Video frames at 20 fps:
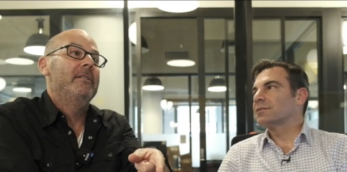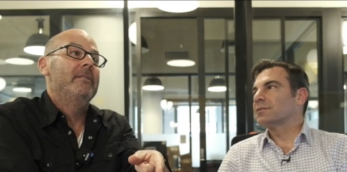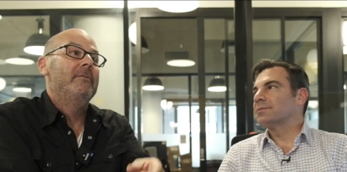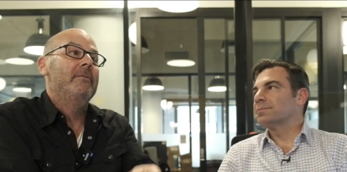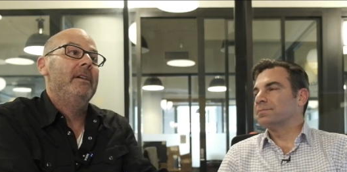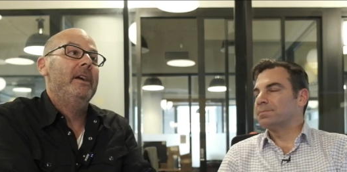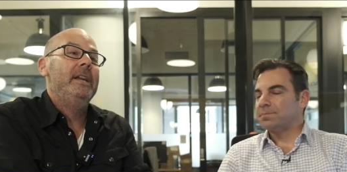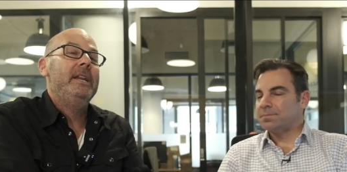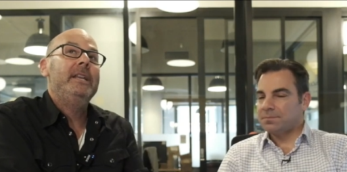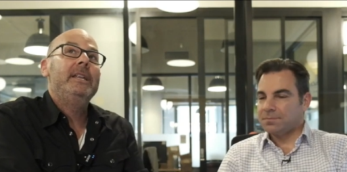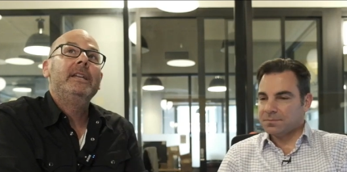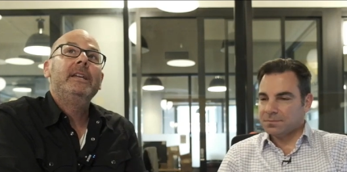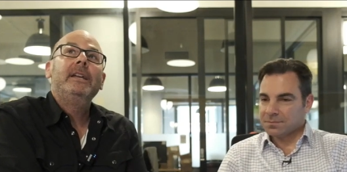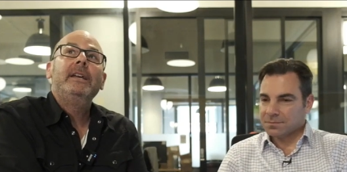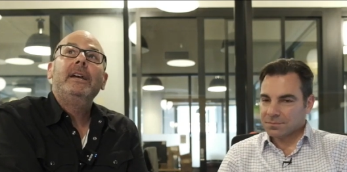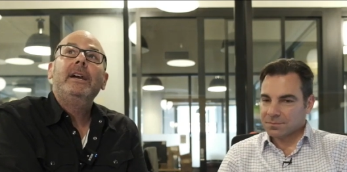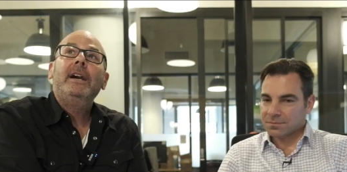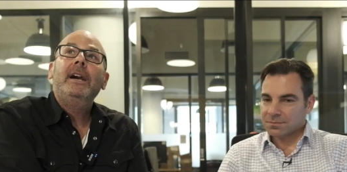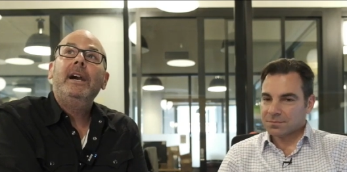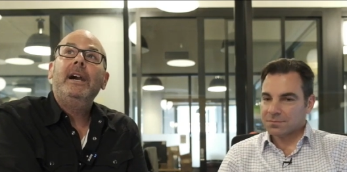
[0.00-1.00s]
Speaker 1: Mm -hmm. Right.
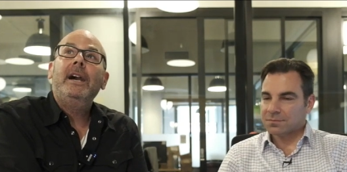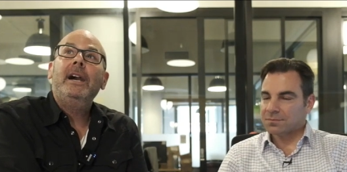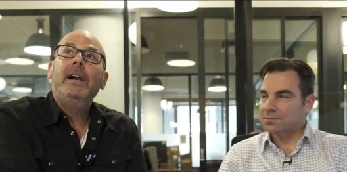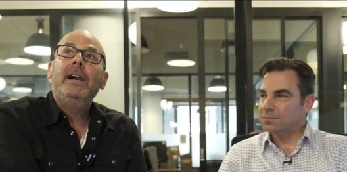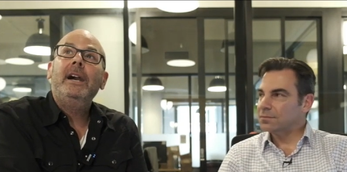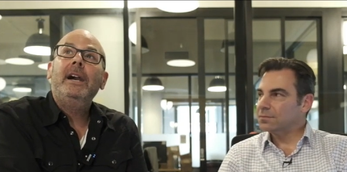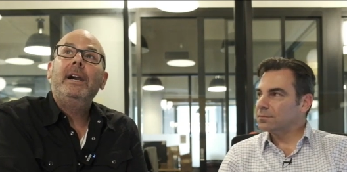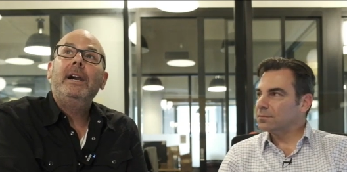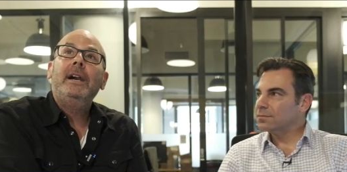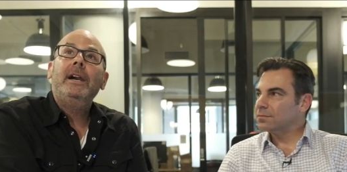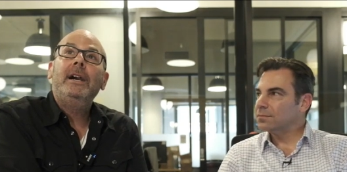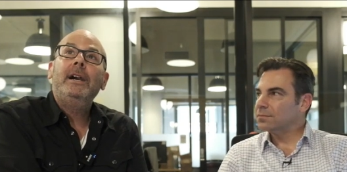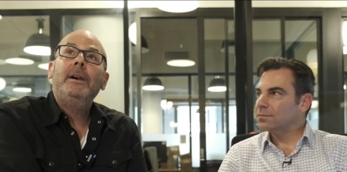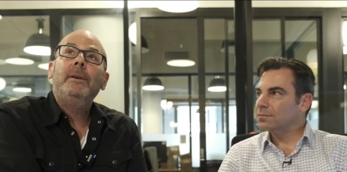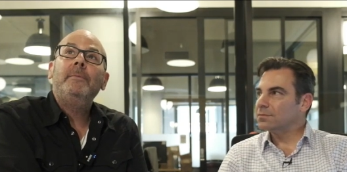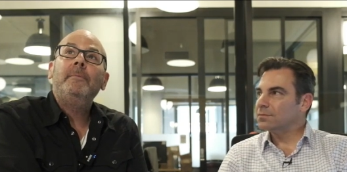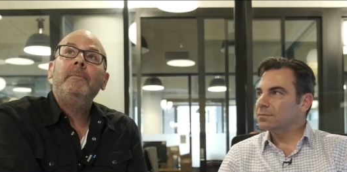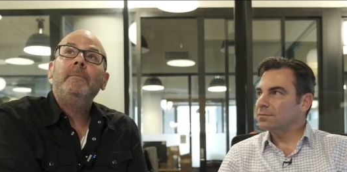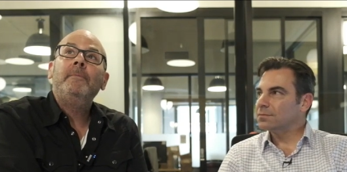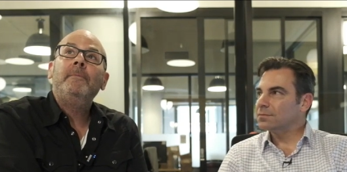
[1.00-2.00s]

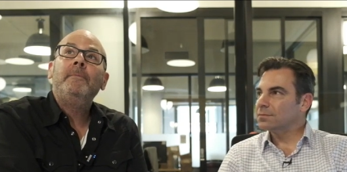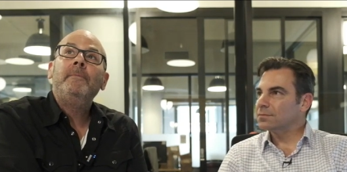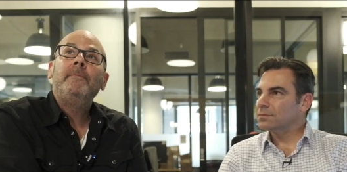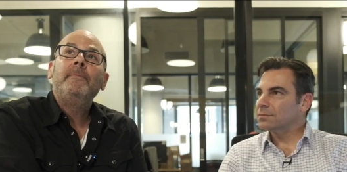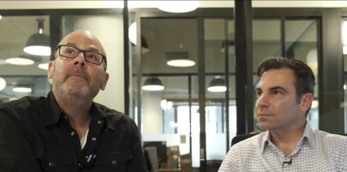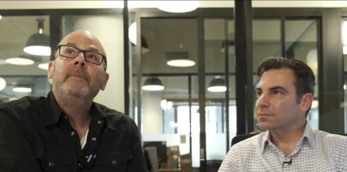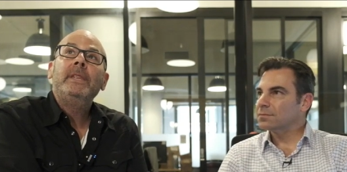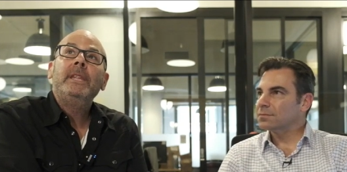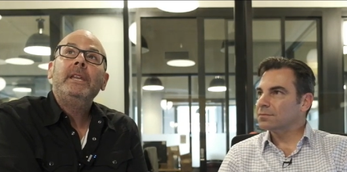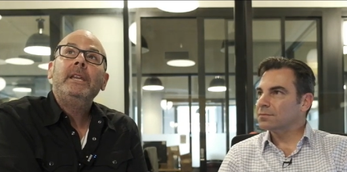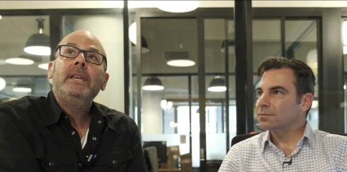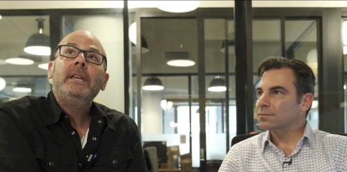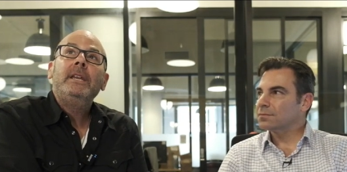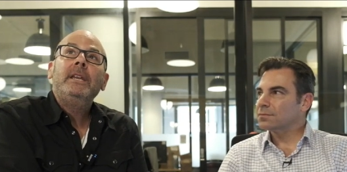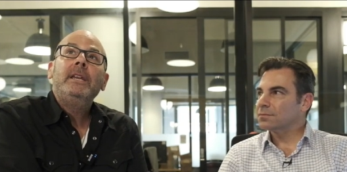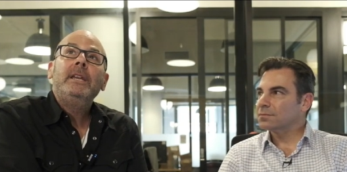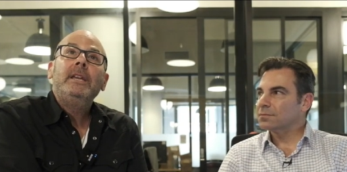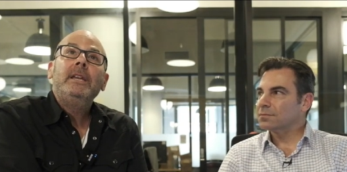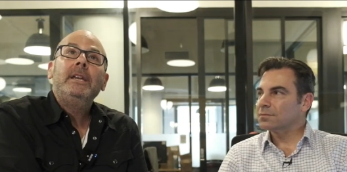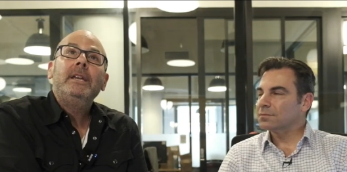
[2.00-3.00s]
Um,
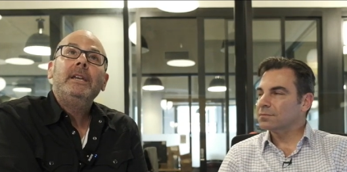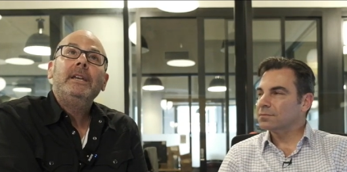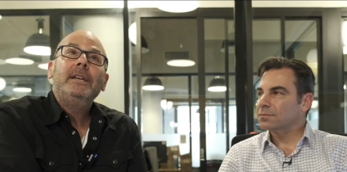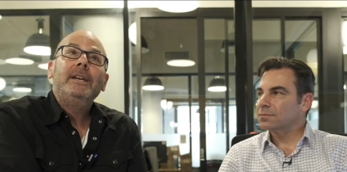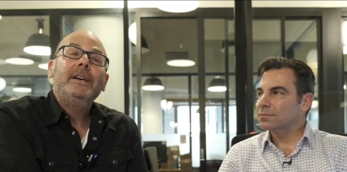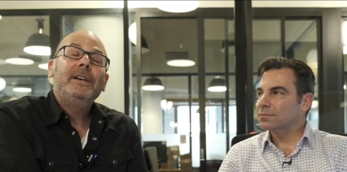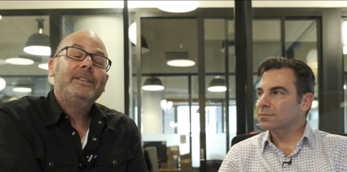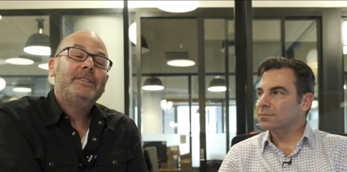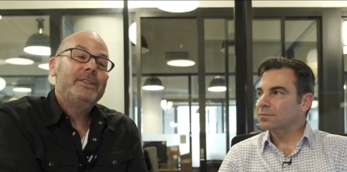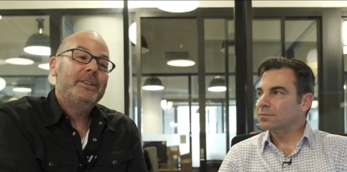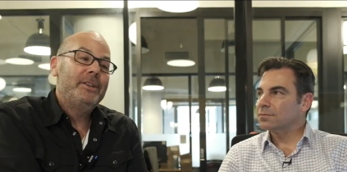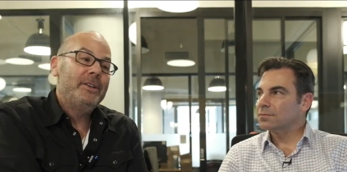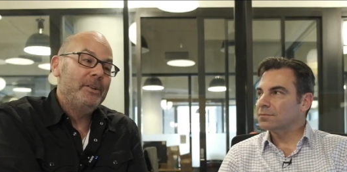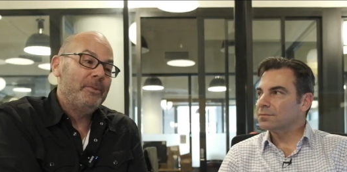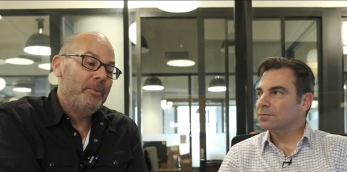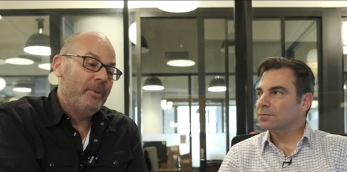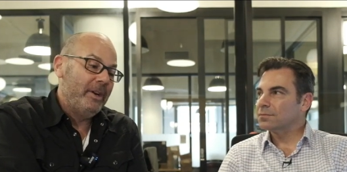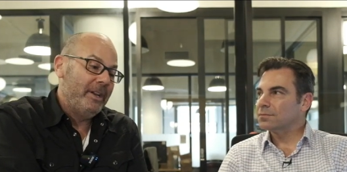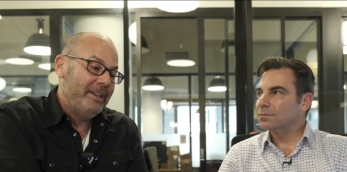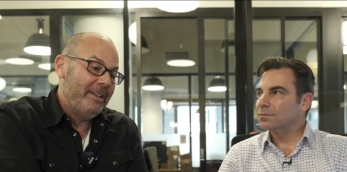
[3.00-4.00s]
that's a good
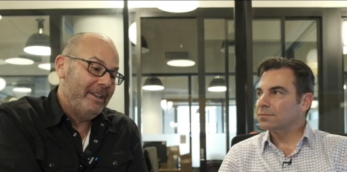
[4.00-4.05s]
one.